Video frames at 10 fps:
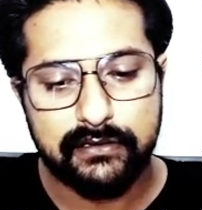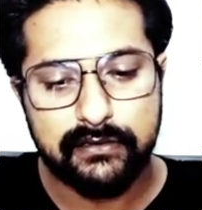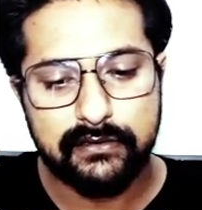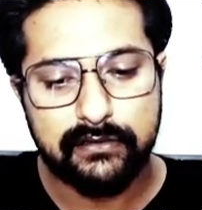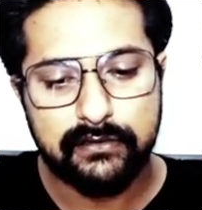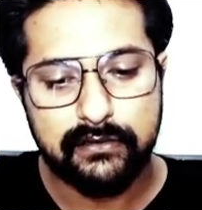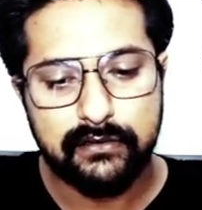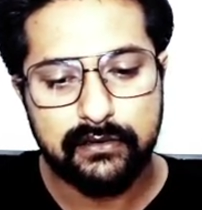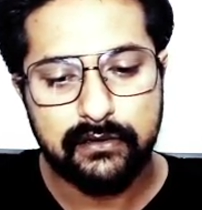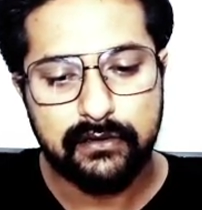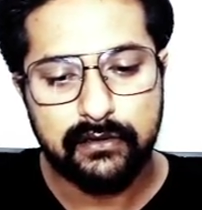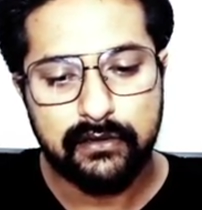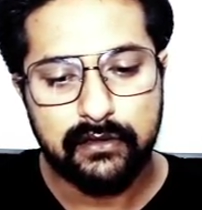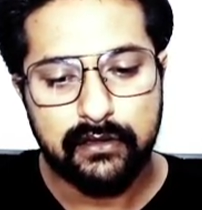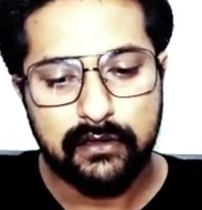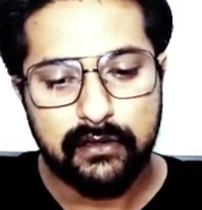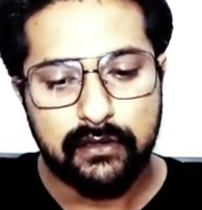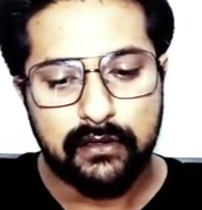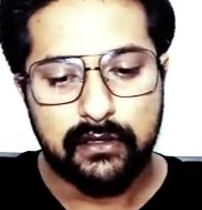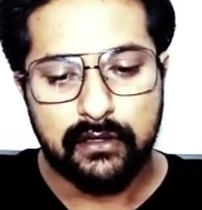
(no one is talking)